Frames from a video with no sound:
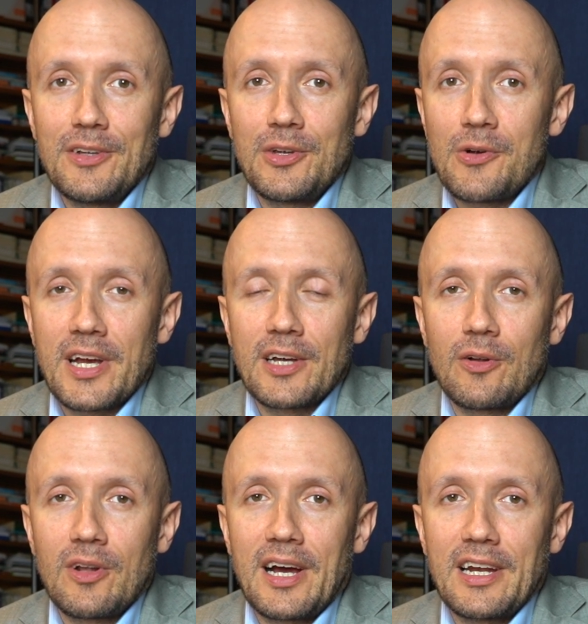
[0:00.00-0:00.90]
during an
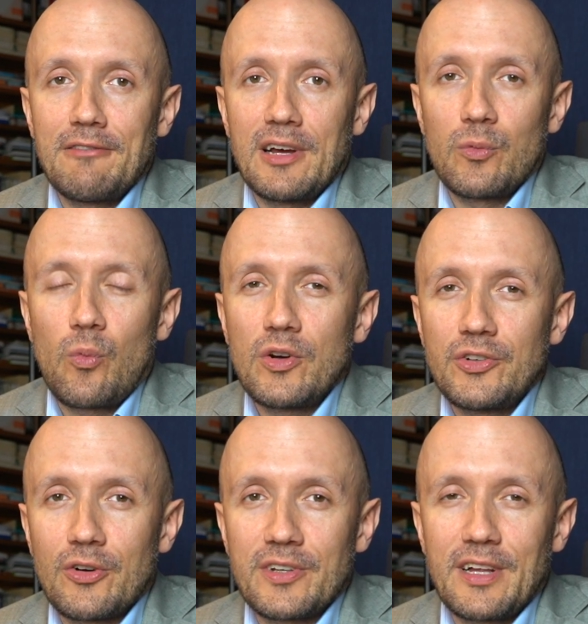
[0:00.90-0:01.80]
online event.
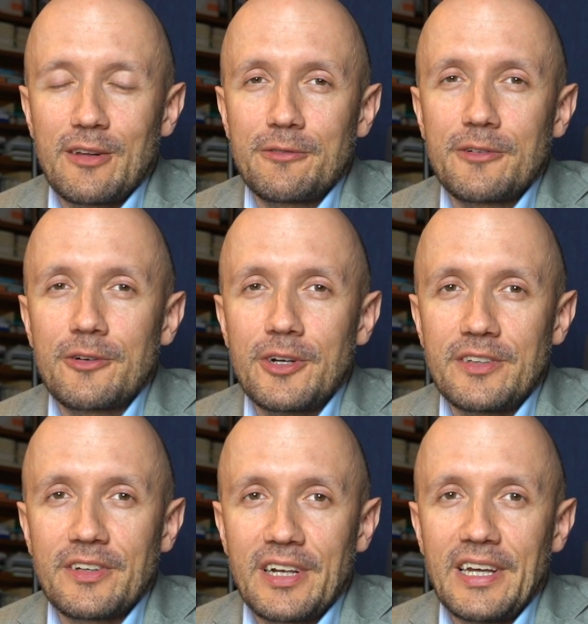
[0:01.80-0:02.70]
Watch yourself
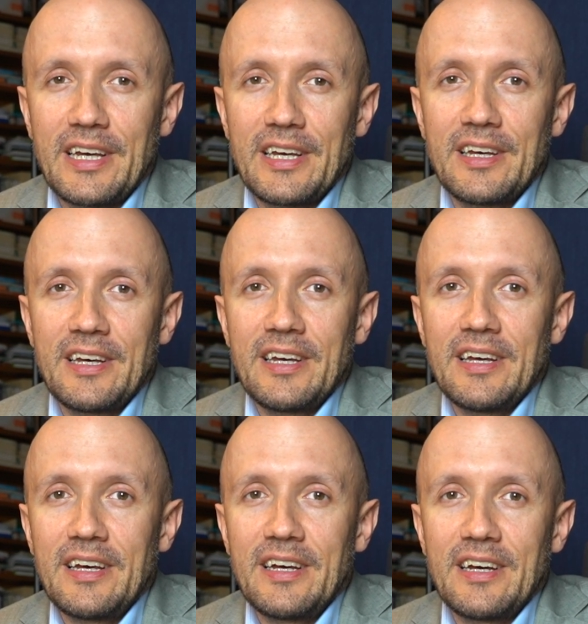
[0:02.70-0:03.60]
critically.
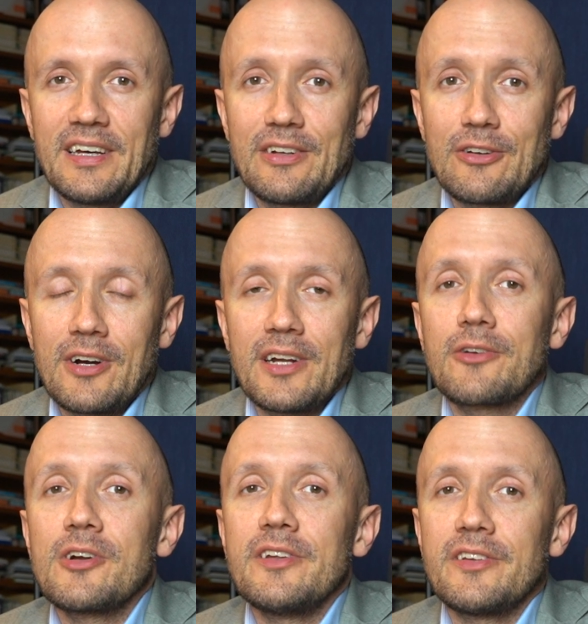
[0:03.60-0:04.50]
Try and
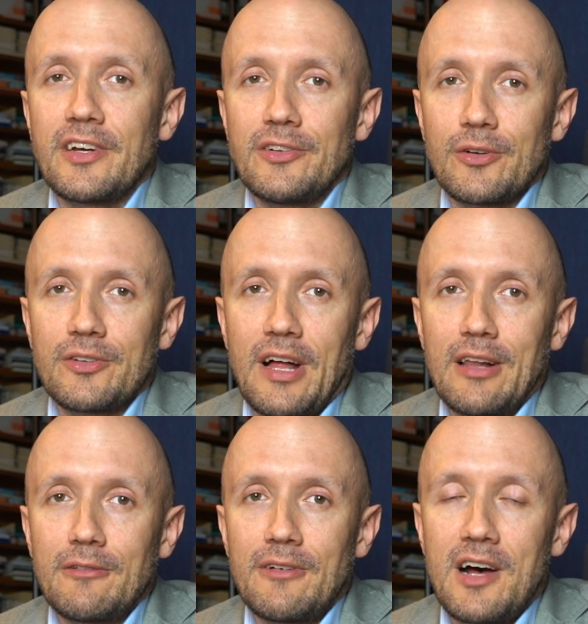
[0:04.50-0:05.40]
criticize
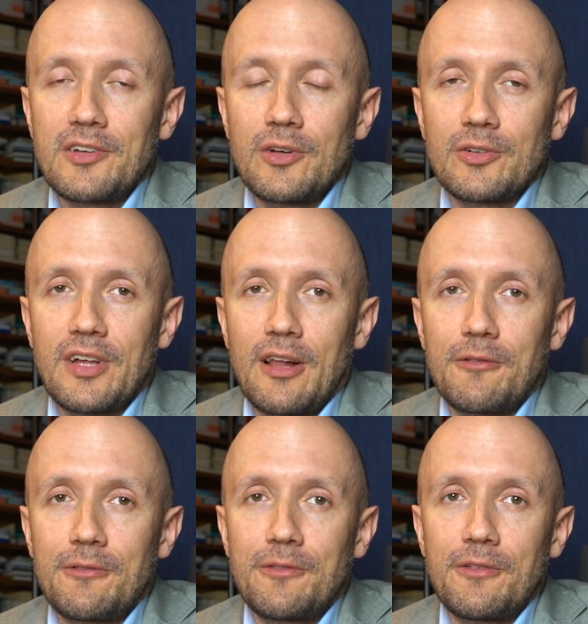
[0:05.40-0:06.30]
yourself. Ask
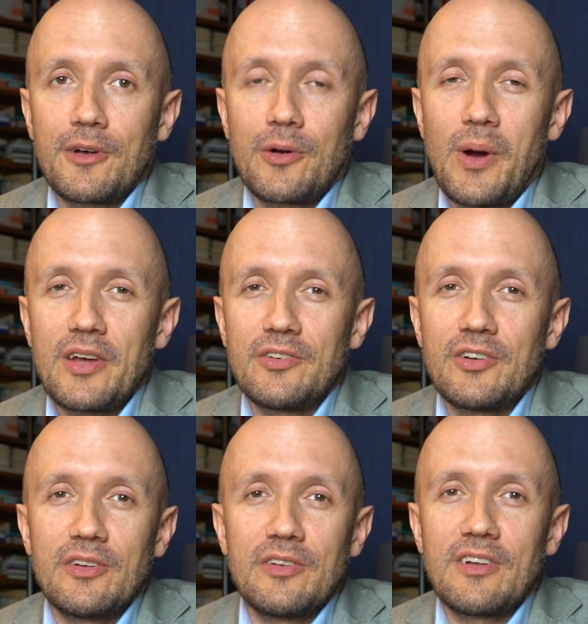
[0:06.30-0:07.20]
yourself
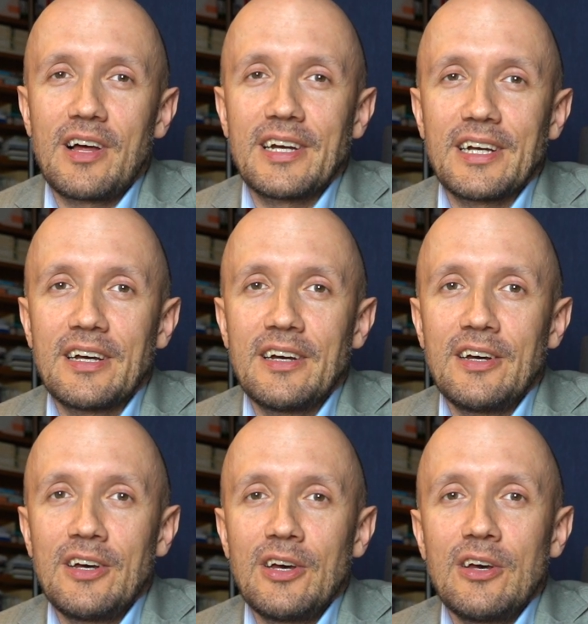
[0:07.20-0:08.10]
questions like,
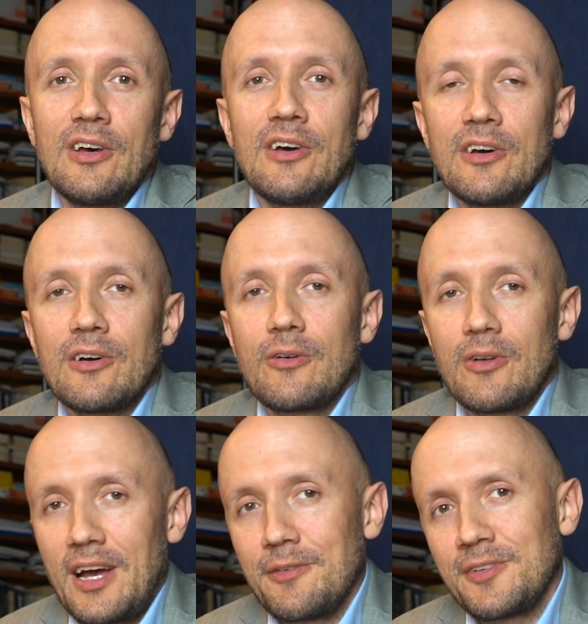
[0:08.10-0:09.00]
could I have